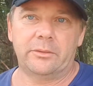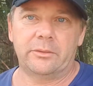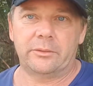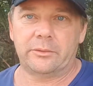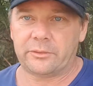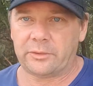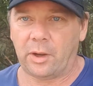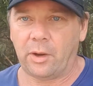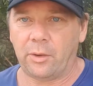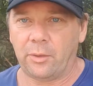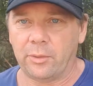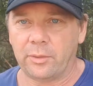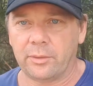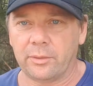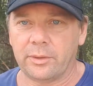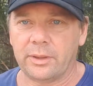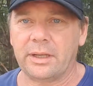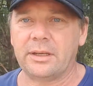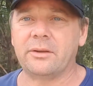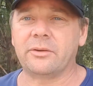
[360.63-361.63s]
So,
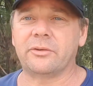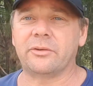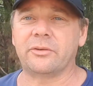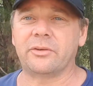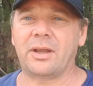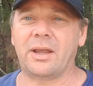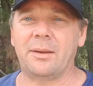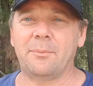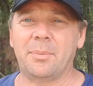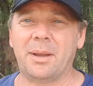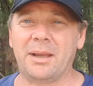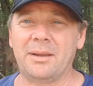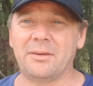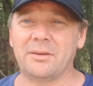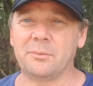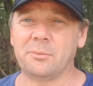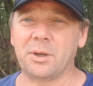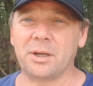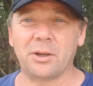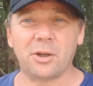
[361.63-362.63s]
needless to say, it pays to bring